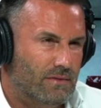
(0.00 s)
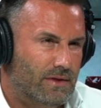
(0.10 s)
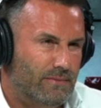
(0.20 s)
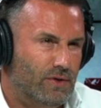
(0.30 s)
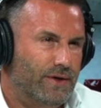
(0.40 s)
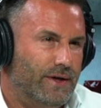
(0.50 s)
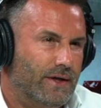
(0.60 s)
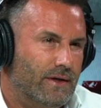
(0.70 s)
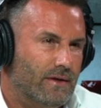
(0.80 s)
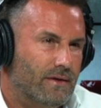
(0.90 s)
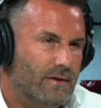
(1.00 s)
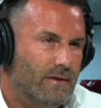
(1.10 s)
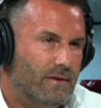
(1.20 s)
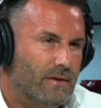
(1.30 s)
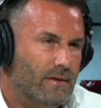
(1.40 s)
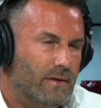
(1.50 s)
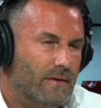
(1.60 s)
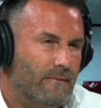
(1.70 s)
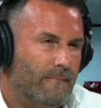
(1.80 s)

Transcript: community. But that's because